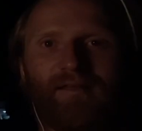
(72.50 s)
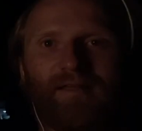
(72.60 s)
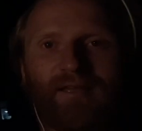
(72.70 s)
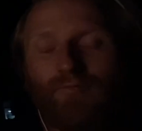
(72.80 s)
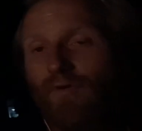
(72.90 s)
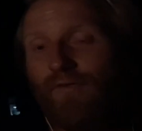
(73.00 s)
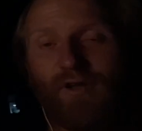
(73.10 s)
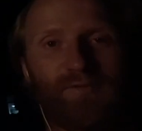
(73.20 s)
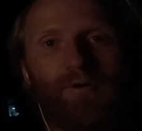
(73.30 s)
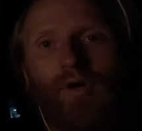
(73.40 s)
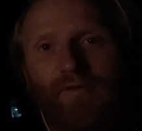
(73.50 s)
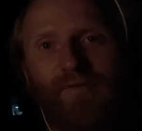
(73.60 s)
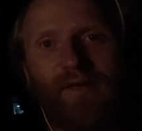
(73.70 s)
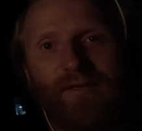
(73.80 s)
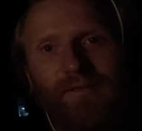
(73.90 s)
it can refer to a lot of
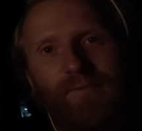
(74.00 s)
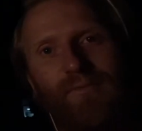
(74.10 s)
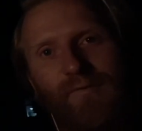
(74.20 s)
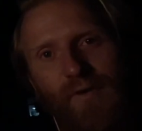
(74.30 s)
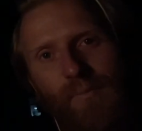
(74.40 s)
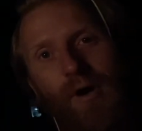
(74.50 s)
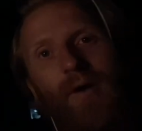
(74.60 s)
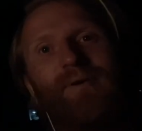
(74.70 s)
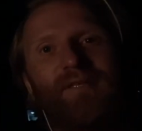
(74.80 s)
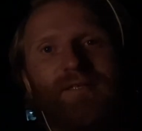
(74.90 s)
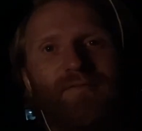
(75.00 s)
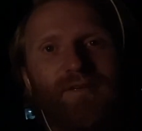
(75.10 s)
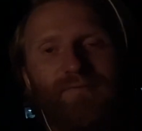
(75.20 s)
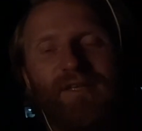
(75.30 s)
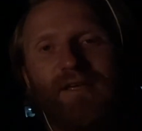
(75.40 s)
things, but for the purpose of
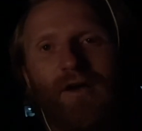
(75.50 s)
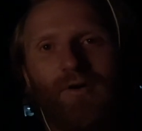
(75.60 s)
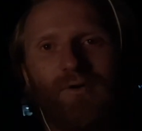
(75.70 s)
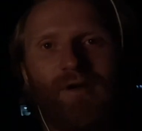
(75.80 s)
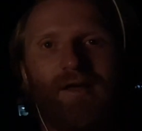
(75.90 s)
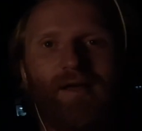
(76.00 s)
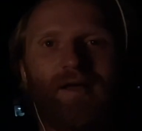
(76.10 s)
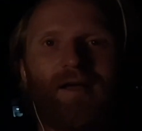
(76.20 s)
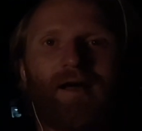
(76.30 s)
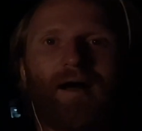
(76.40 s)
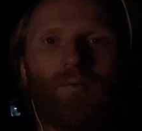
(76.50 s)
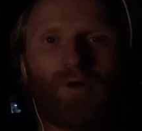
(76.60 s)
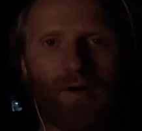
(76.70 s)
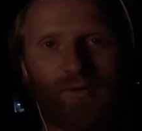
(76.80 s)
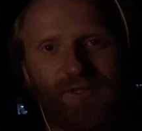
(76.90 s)
this video, what
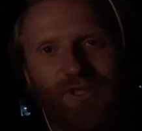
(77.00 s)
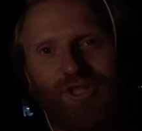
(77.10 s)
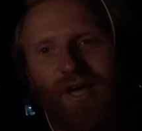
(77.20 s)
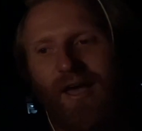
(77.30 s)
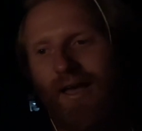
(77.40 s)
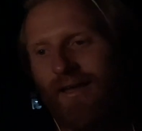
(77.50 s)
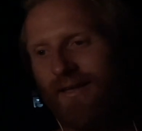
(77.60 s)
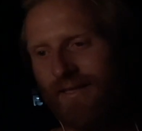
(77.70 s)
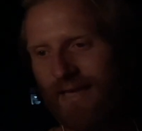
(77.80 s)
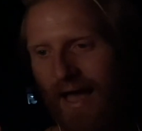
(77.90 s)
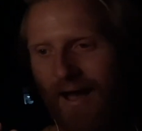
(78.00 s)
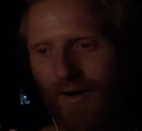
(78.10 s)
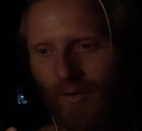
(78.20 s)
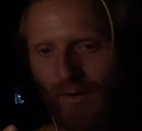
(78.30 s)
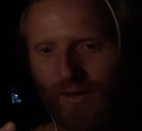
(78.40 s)
I want to share is
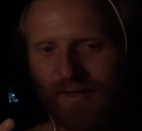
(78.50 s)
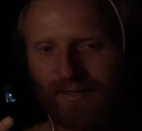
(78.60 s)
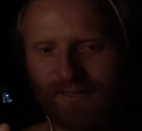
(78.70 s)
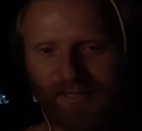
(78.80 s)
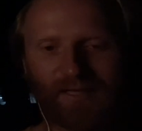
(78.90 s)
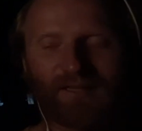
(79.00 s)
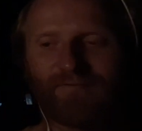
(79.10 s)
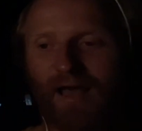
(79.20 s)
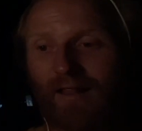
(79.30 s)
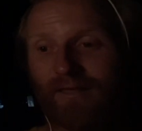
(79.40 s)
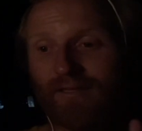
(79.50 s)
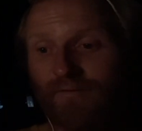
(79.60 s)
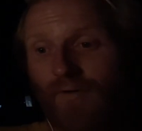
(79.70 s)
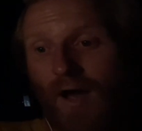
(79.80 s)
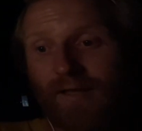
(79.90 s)
how Silicon Valley
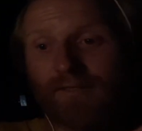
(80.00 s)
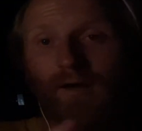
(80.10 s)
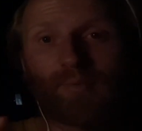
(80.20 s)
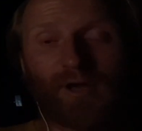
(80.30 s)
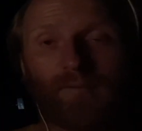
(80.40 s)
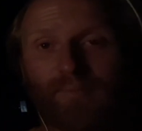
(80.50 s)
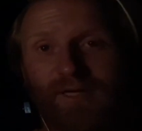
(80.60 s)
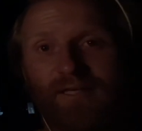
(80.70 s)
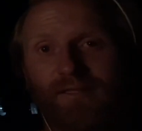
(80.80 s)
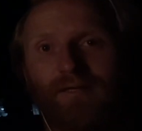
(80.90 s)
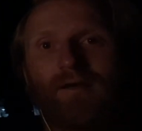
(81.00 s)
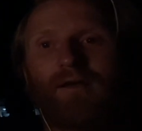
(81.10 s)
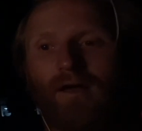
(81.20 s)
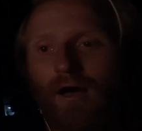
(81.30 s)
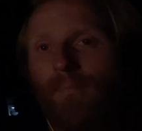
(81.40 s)
divides up companies
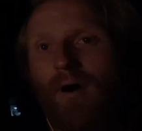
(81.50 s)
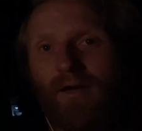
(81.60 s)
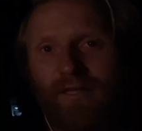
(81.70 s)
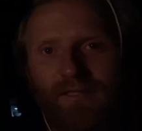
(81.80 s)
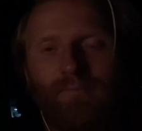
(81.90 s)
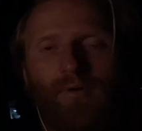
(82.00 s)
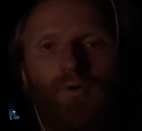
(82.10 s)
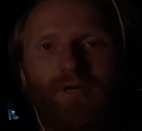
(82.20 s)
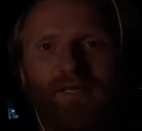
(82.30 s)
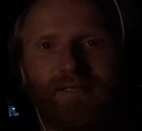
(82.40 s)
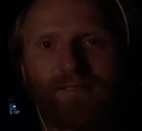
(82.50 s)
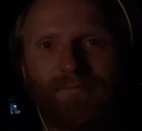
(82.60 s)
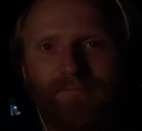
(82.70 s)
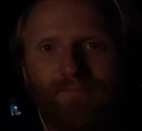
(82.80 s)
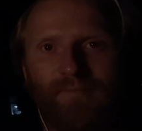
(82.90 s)
among its employees
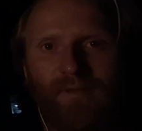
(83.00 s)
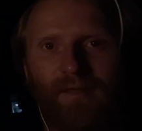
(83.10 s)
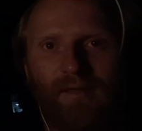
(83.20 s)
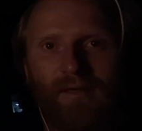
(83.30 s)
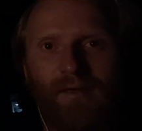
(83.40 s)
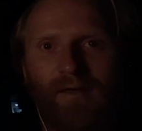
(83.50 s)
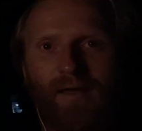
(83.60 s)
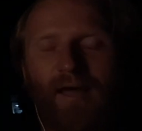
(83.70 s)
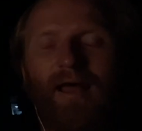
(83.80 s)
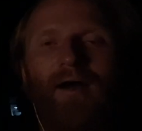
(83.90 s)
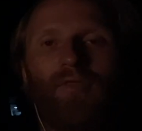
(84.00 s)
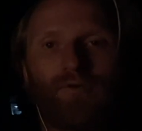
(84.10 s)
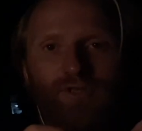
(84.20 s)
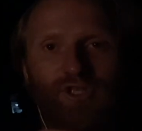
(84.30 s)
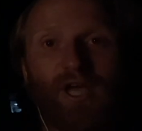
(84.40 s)
and how
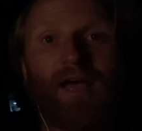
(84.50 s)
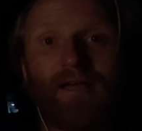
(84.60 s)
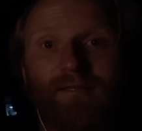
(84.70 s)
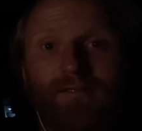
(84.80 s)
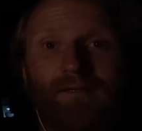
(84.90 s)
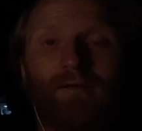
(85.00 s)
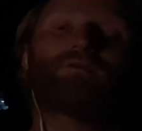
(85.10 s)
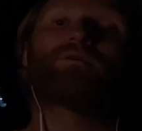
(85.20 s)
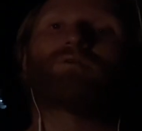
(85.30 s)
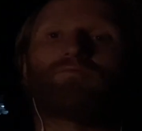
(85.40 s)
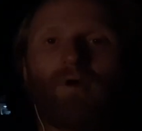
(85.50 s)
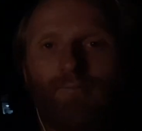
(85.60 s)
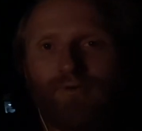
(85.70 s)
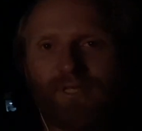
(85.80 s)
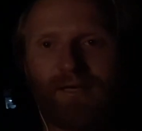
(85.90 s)
those shares
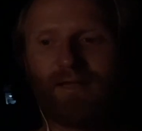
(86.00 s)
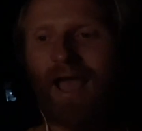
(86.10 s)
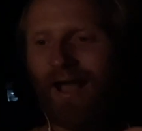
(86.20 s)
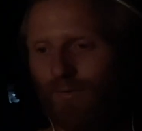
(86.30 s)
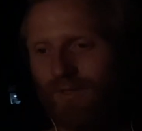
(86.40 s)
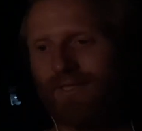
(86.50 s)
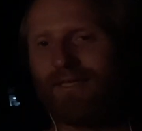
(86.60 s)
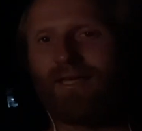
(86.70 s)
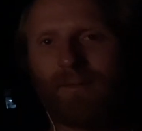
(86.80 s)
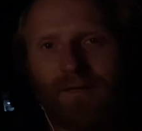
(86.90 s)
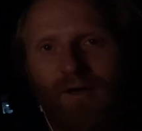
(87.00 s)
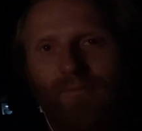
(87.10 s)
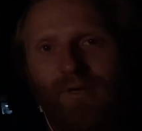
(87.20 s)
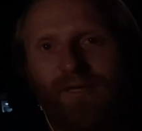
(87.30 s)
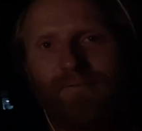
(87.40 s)
represent equity in the company.